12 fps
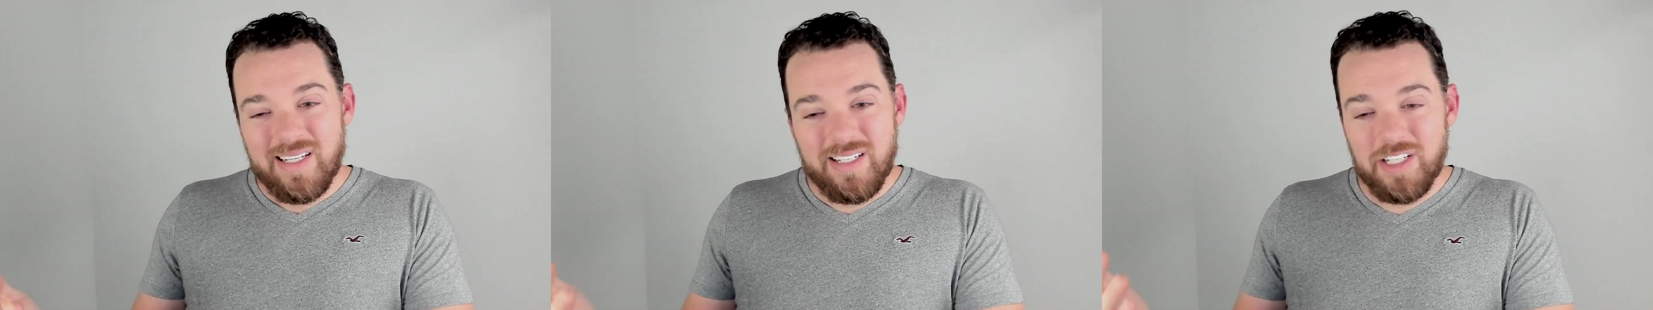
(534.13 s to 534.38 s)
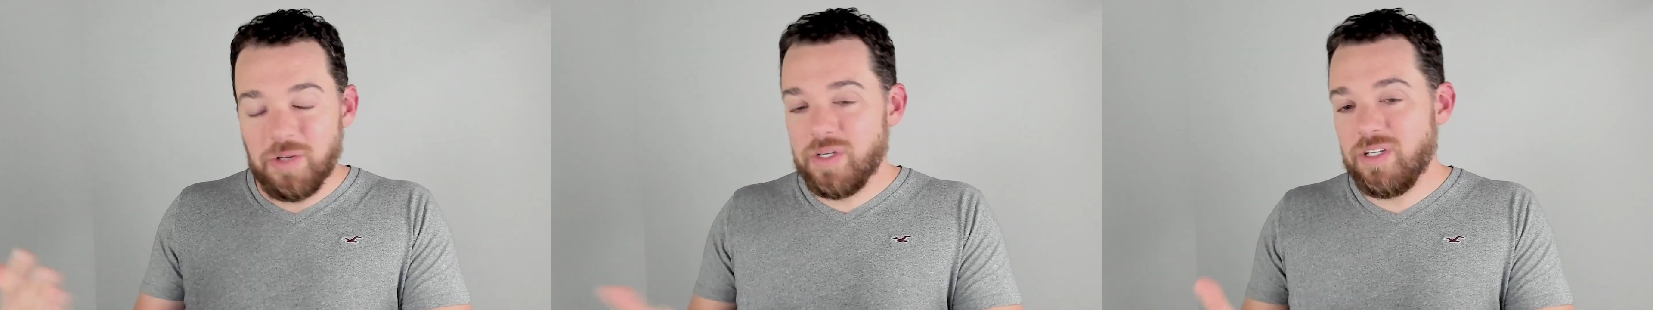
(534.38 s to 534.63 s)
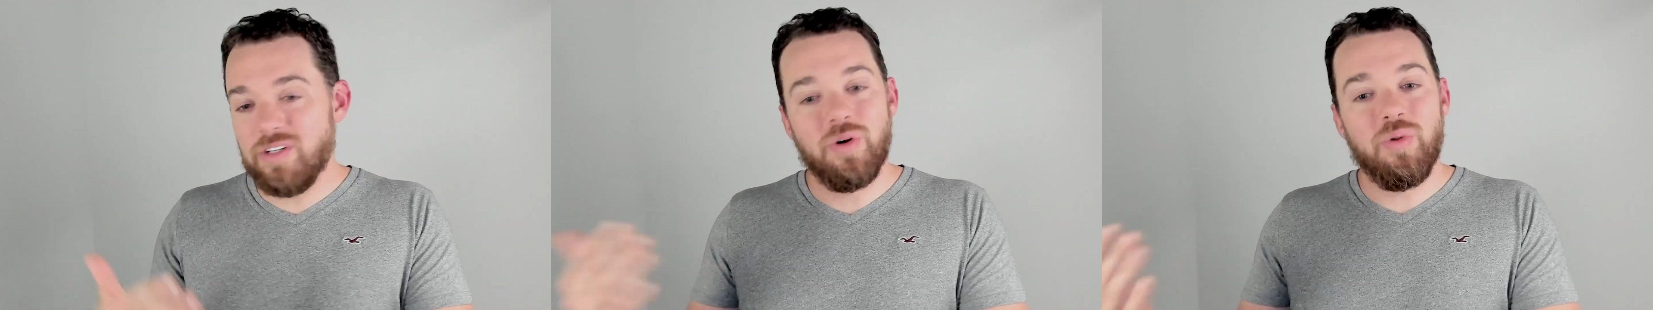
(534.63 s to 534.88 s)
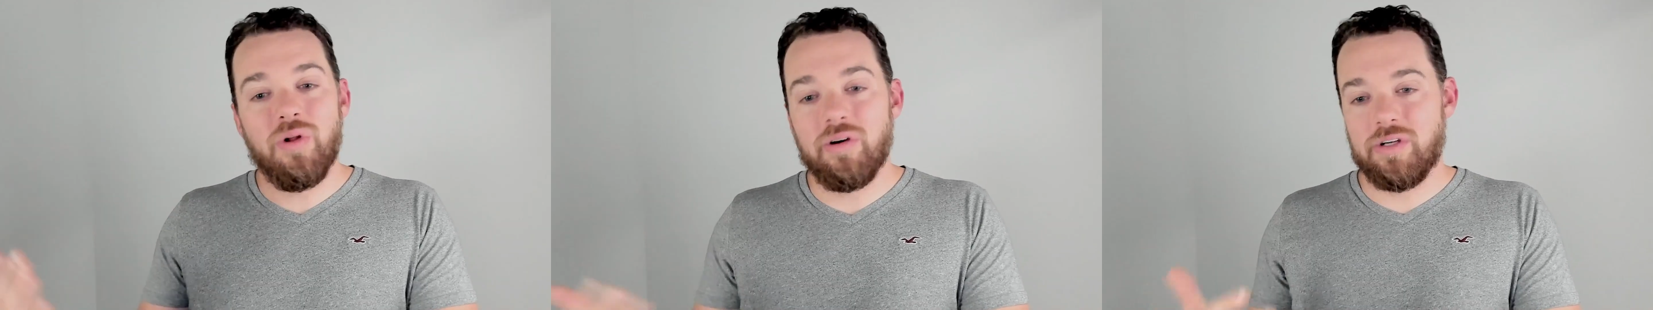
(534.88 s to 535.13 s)
you know what, you're
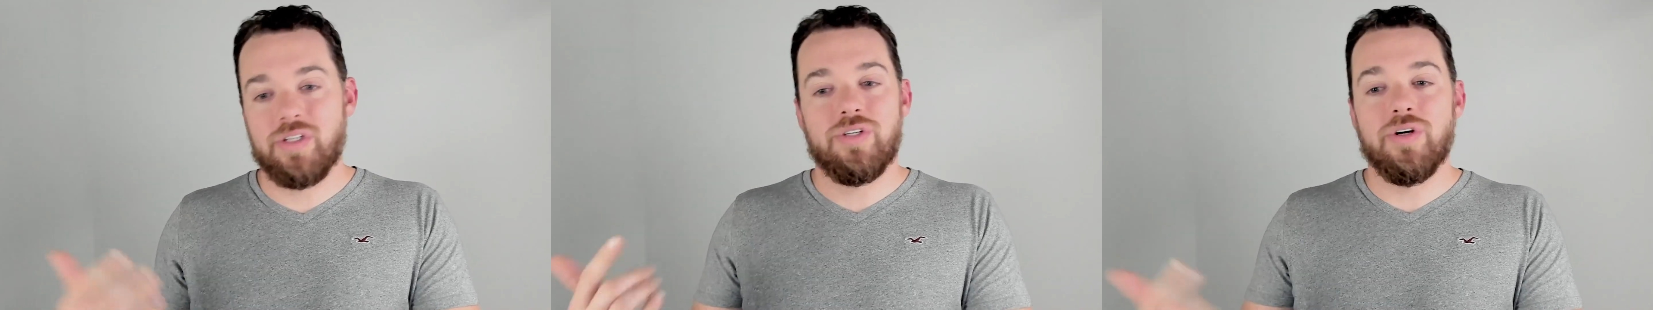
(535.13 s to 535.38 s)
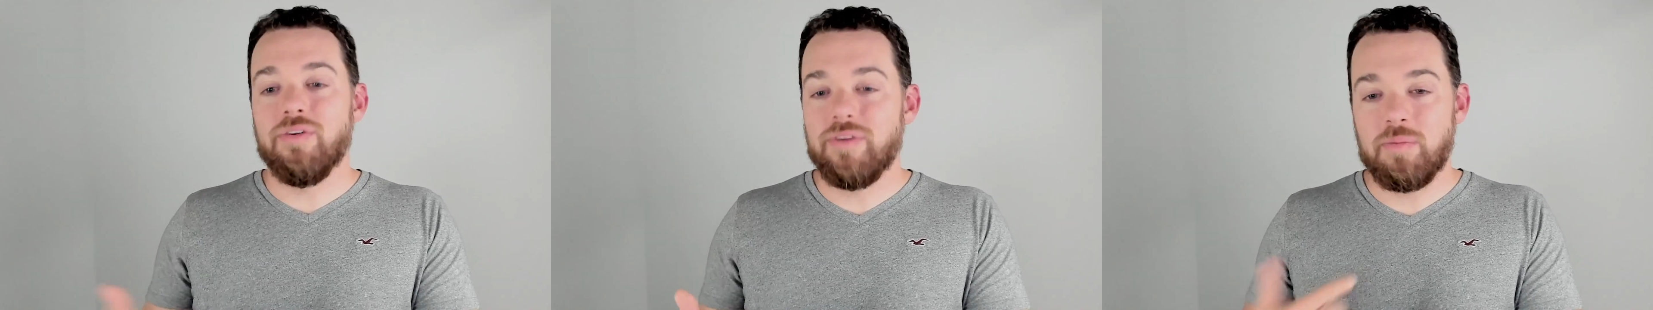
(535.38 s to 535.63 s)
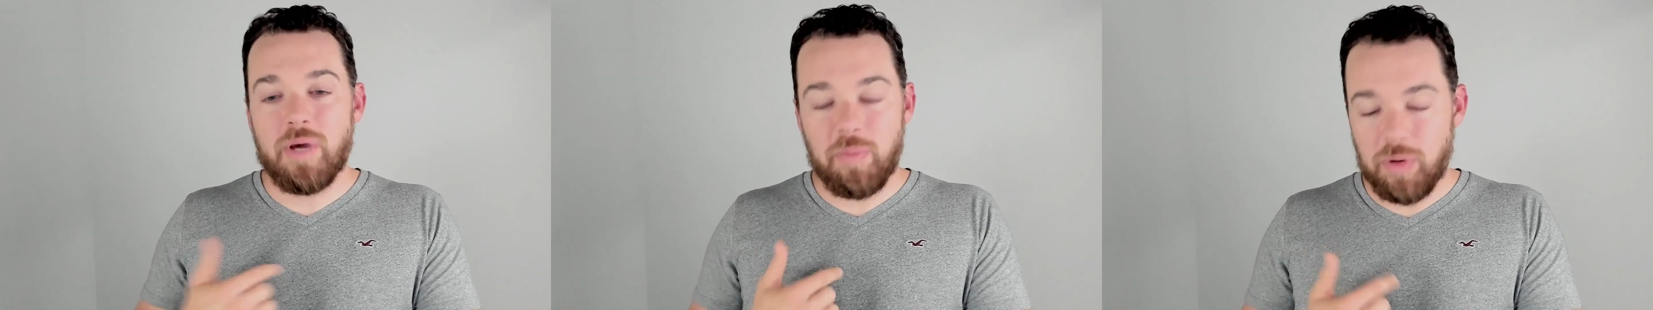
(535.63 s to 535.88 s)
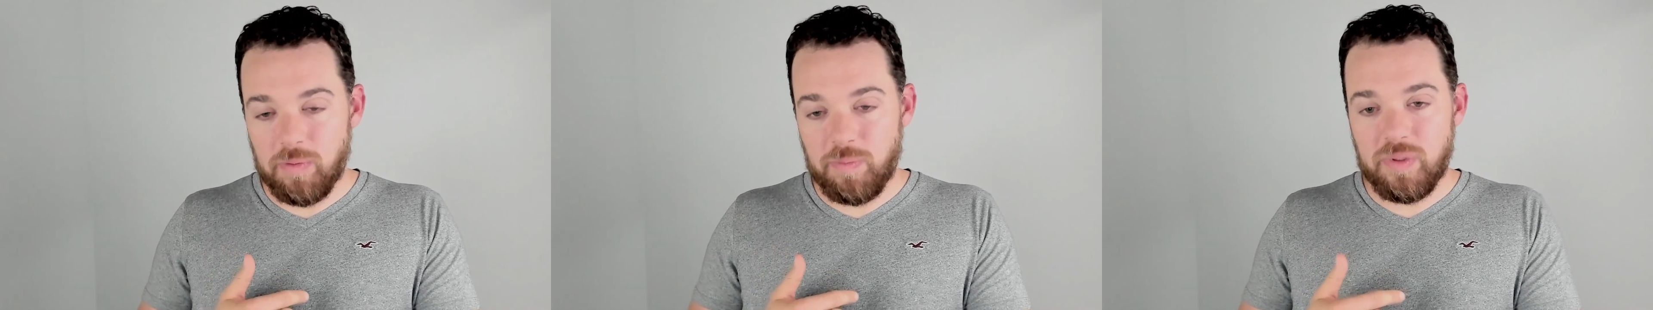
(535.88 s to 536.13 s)
no longer serving my
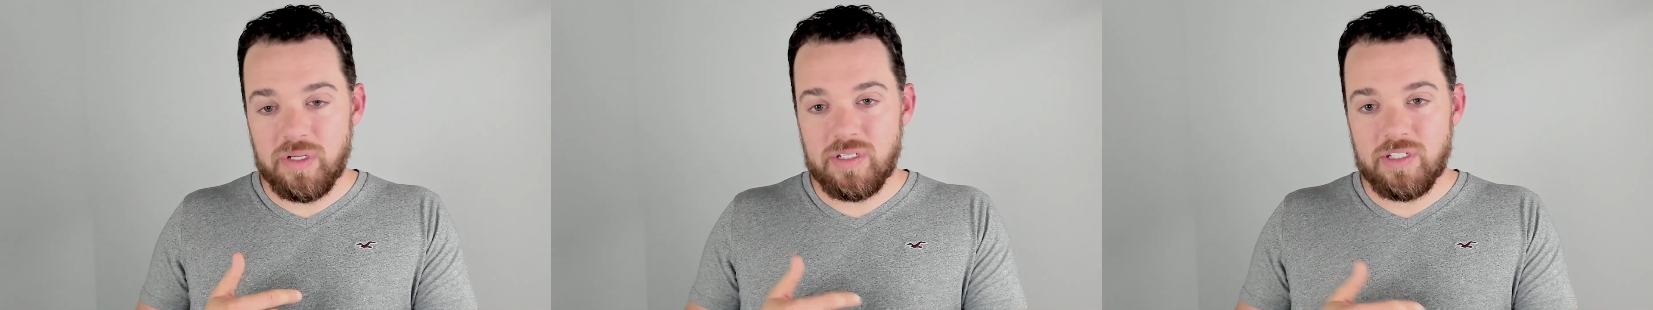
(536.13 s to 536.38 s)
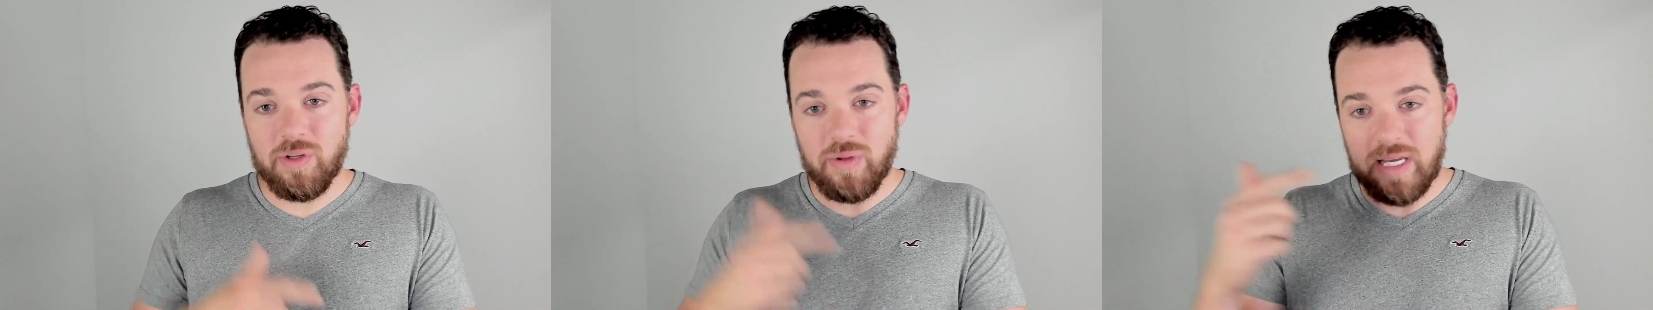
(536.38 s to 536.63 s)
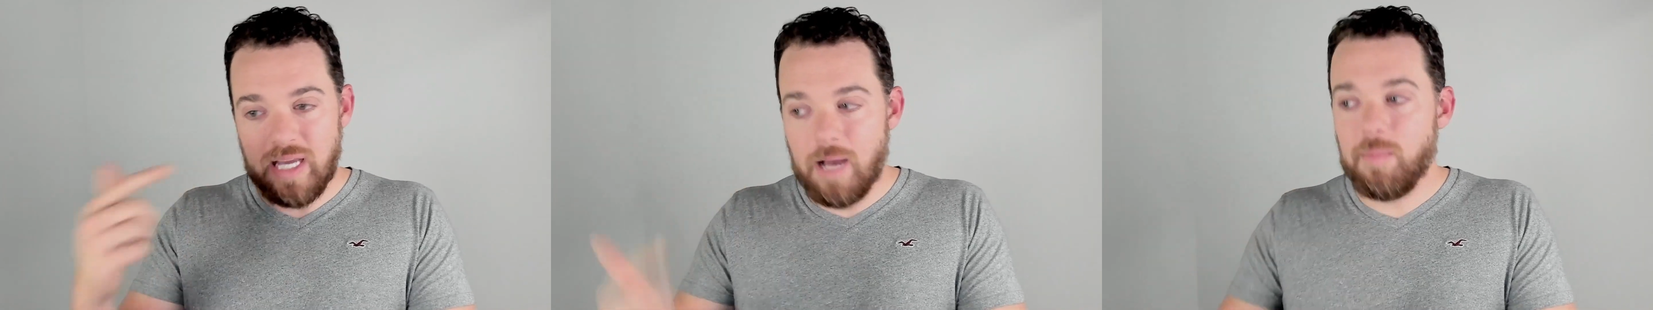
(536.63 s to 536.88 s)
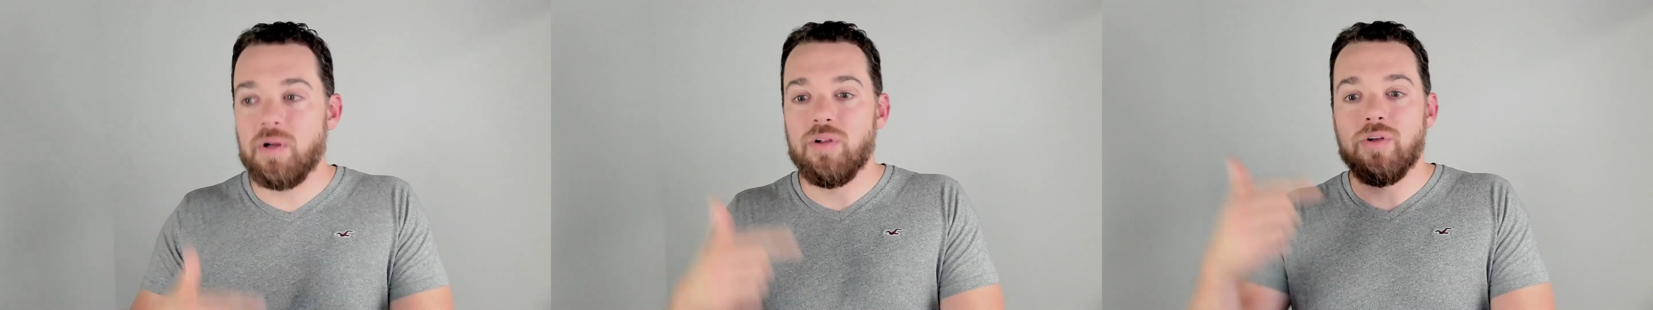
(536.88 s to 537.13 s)
purpose. So like
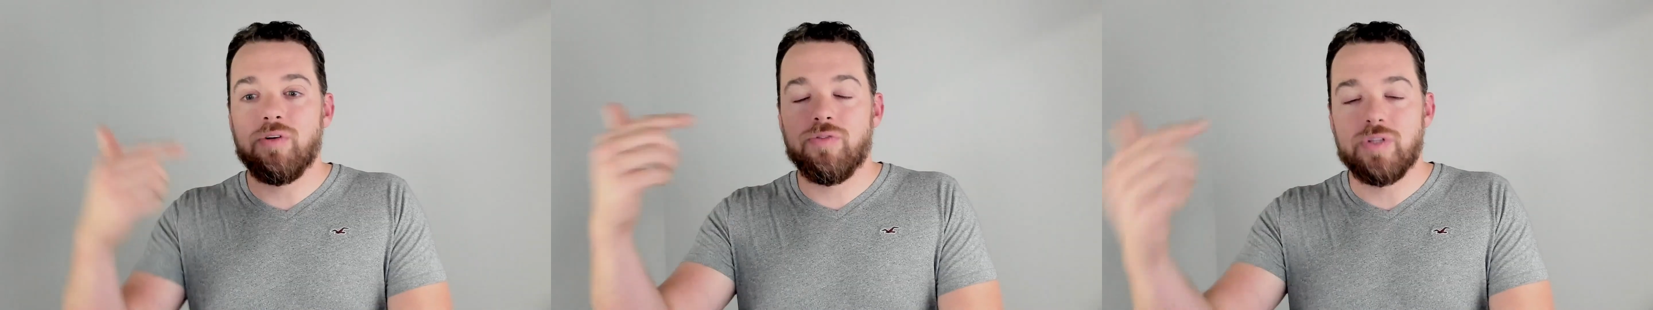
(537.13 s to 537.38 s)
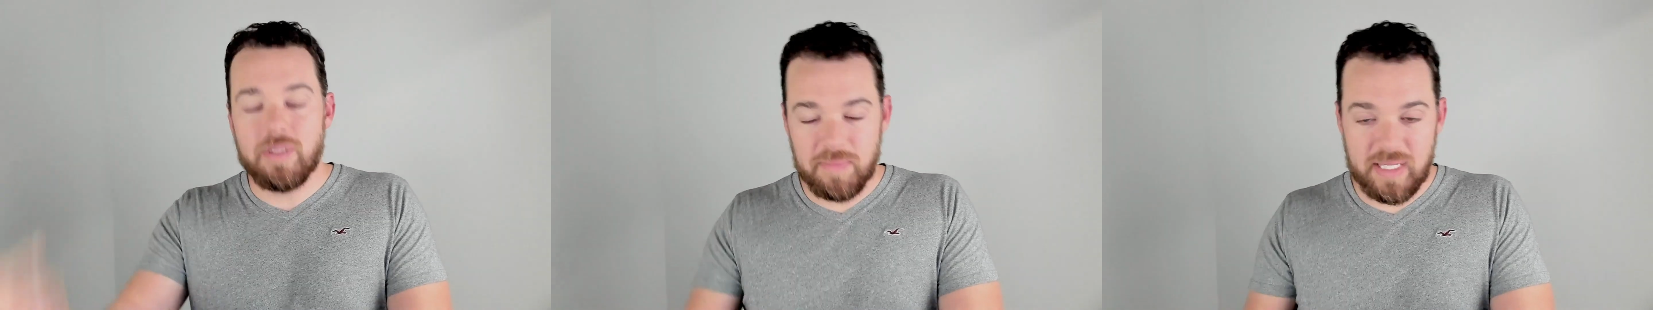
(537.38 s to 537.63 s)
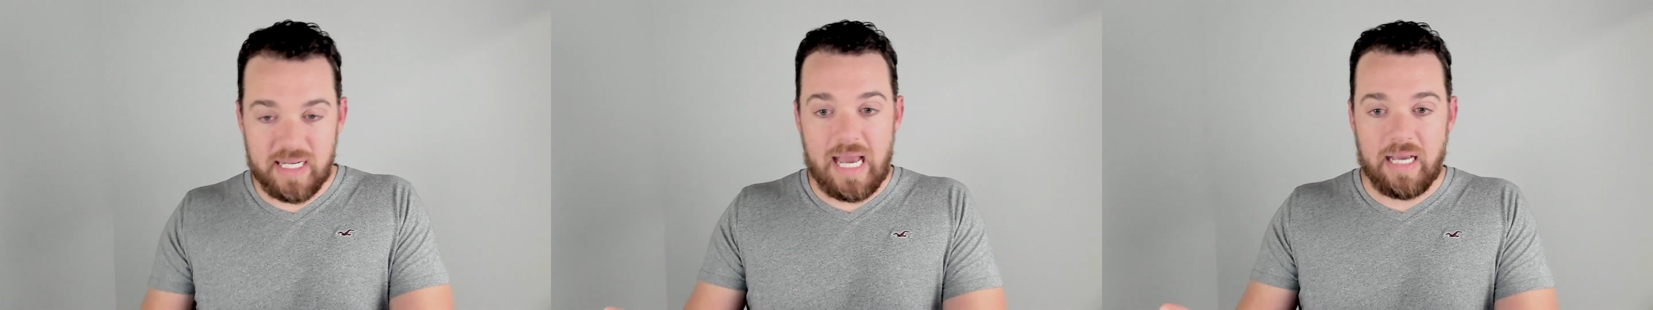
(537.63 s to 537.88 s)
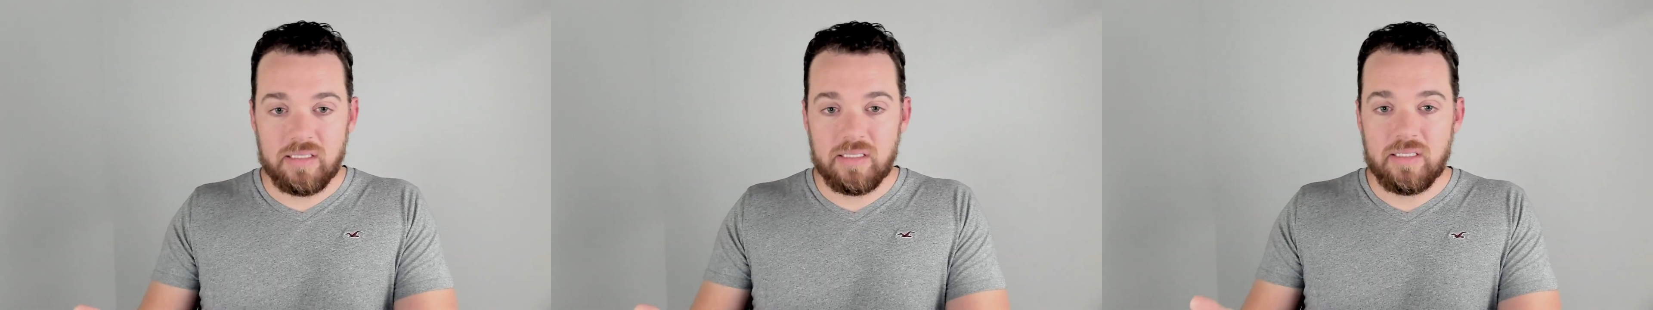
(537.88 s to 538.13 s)
I'm gonna look for something
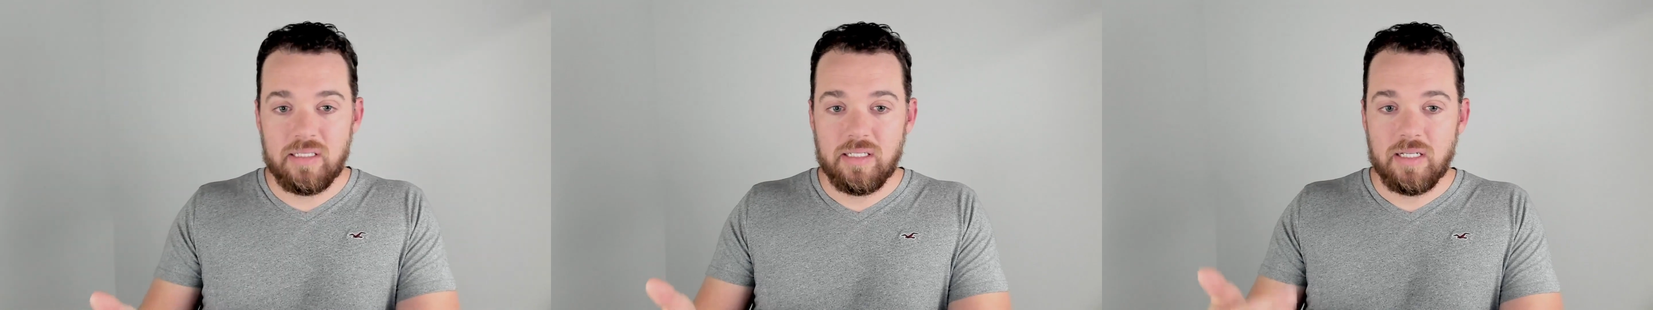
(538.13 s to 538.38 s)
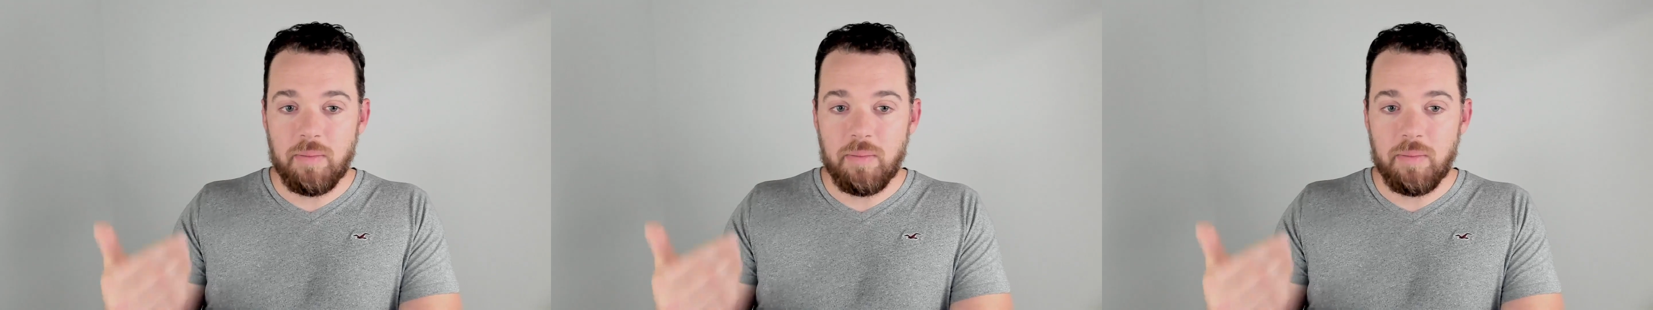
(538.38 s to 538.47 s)
next.